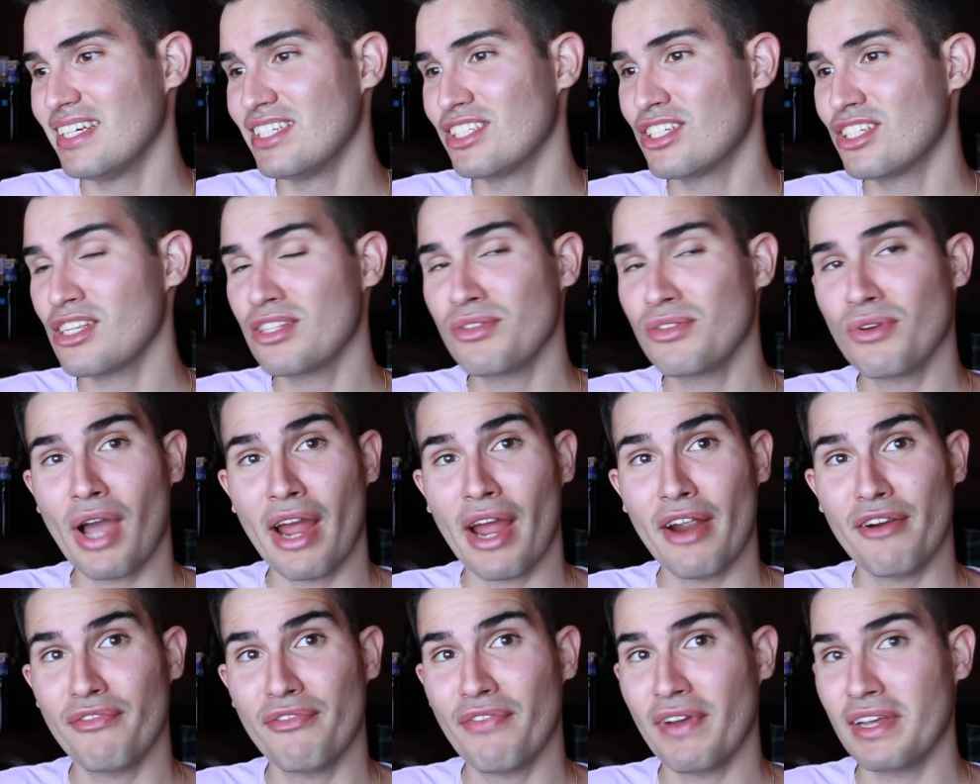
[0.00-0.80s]
Just look
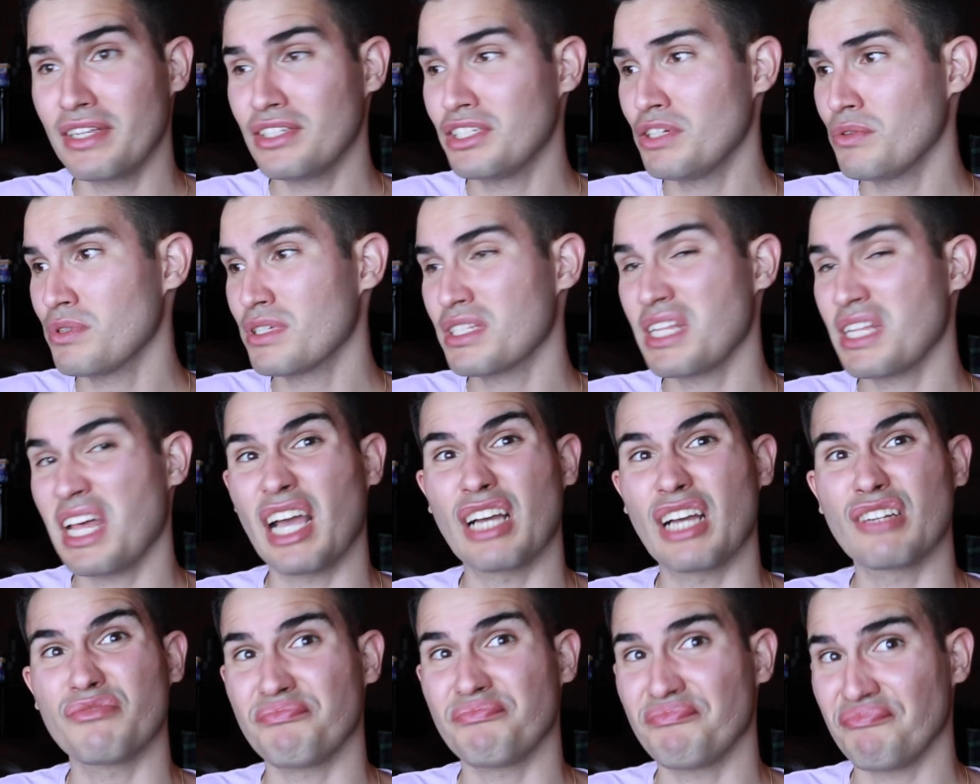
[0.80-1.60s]
at her face. She was
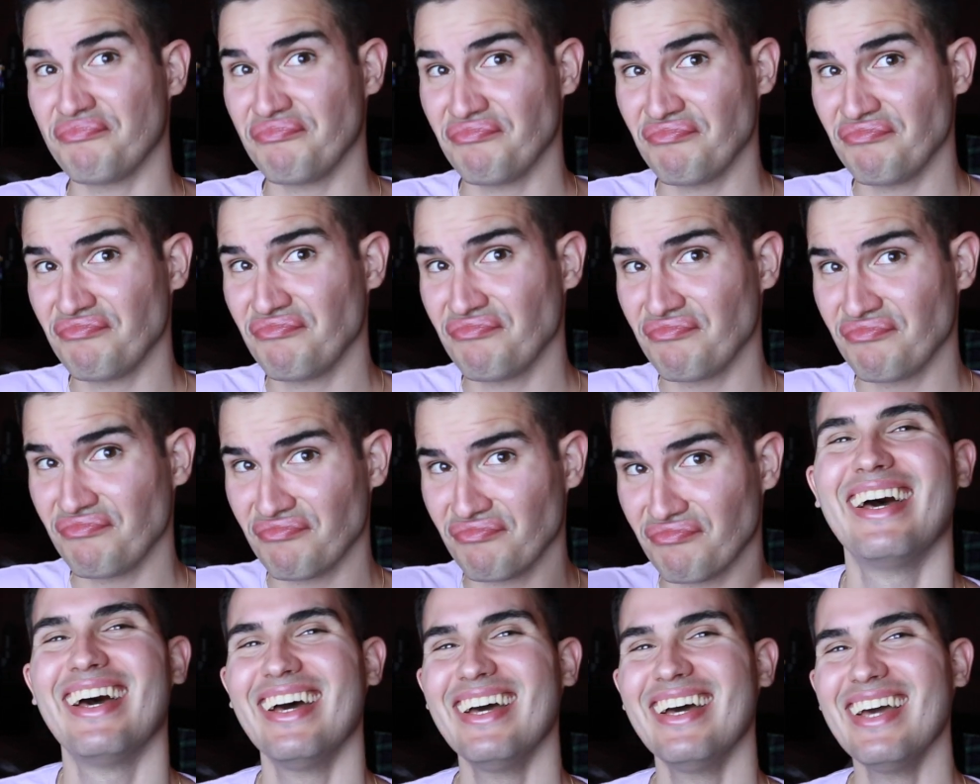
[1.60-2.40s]
like,
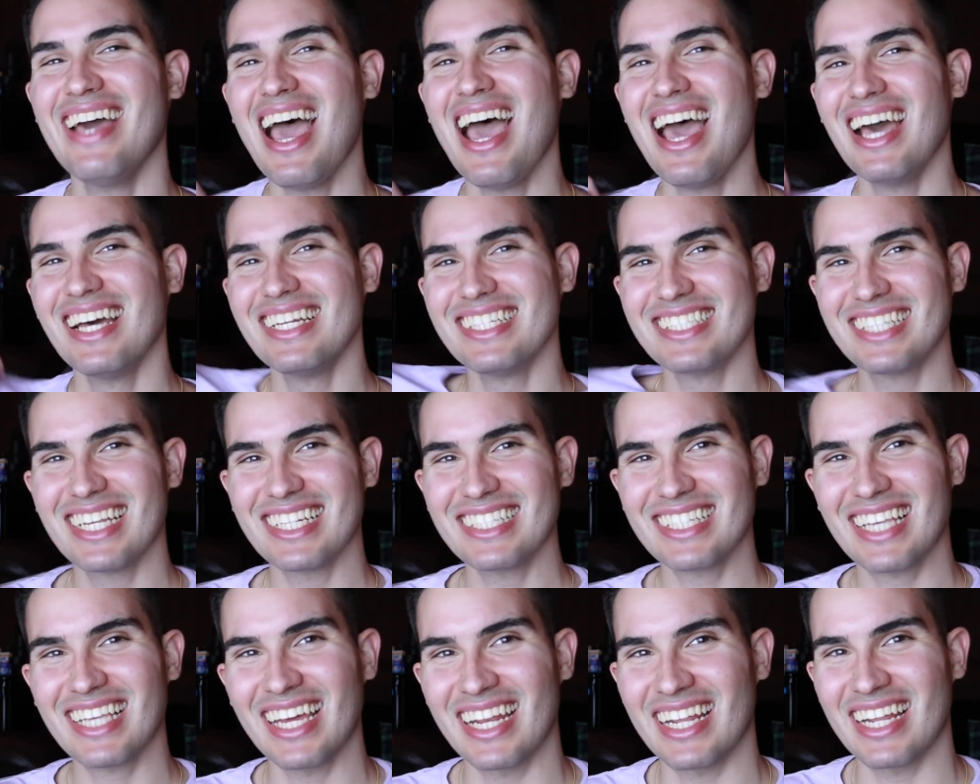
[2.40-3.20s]

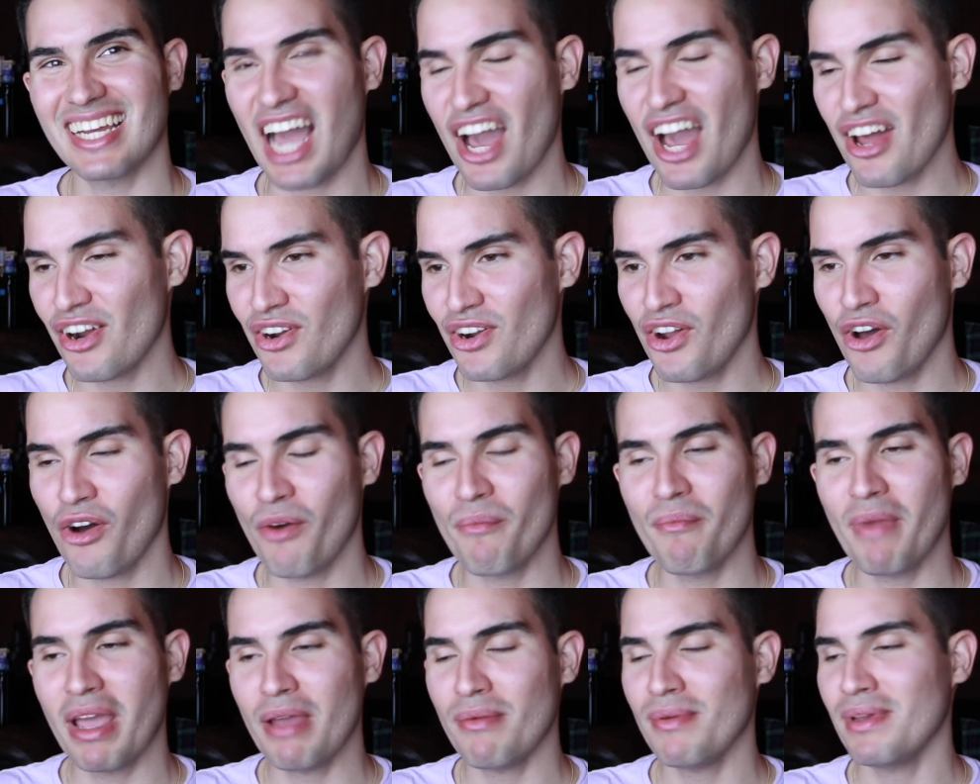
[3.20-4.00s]
Just kidding. I don't know.
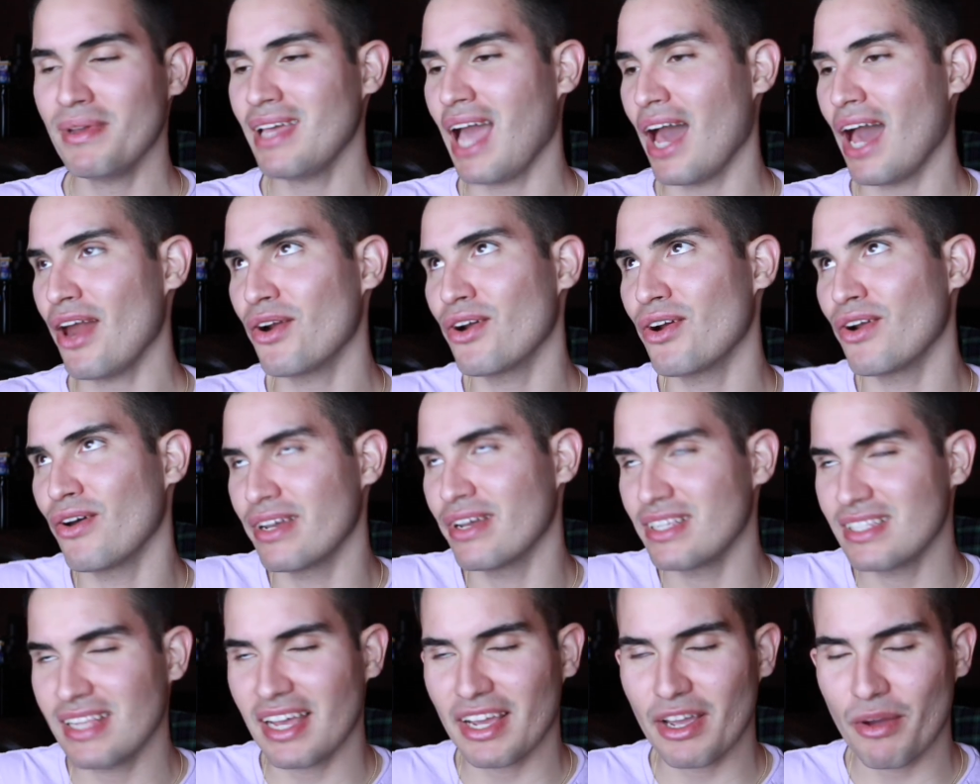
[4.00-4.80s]
Maybe, I don't know.
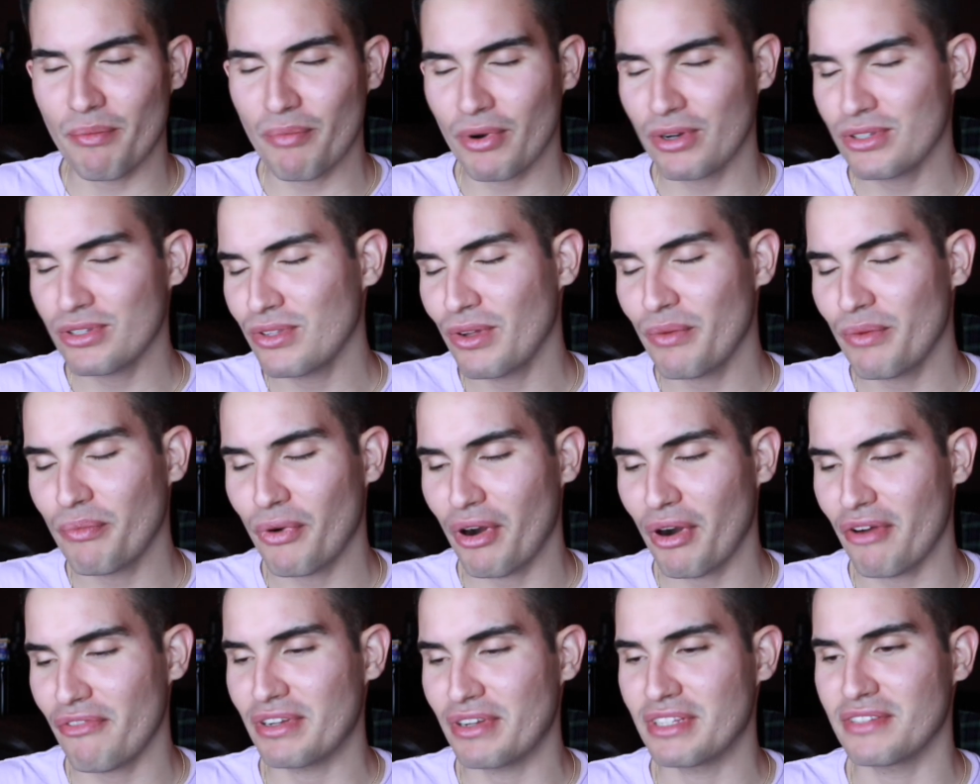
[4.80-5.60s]
It's like a personal
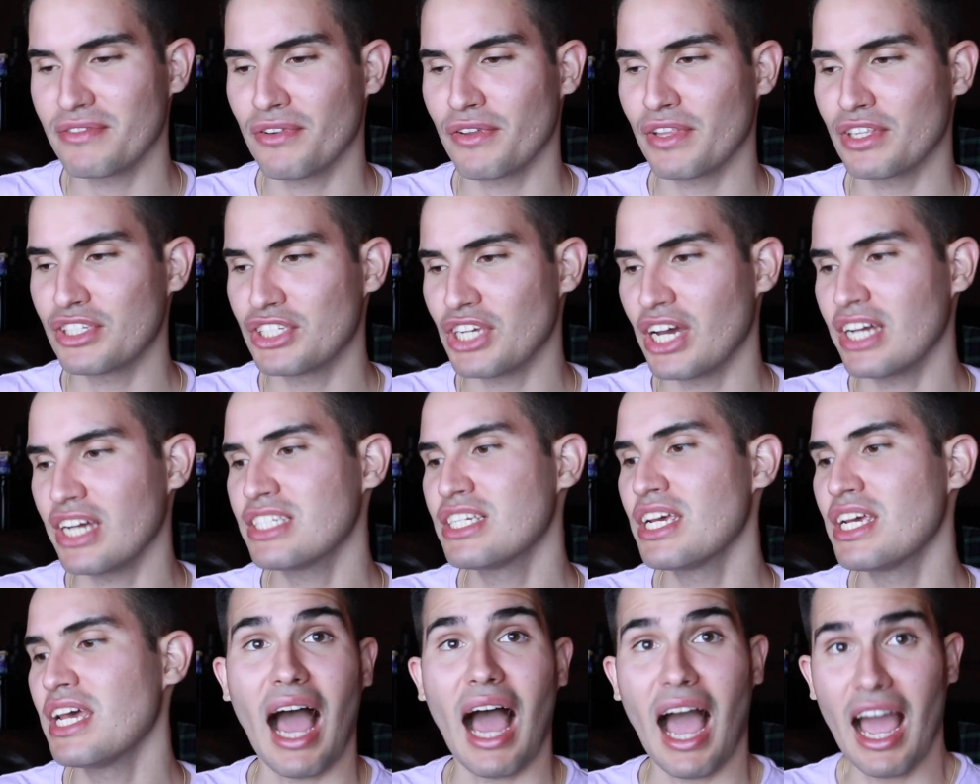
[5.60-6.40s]
preference for the
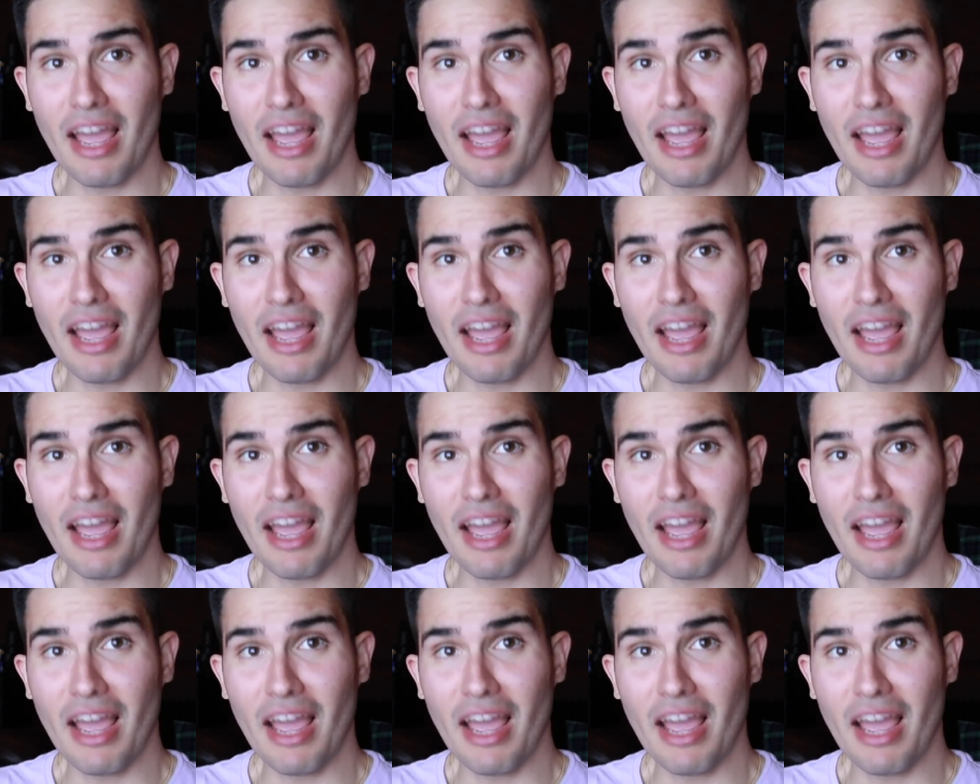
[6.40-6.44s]
judge.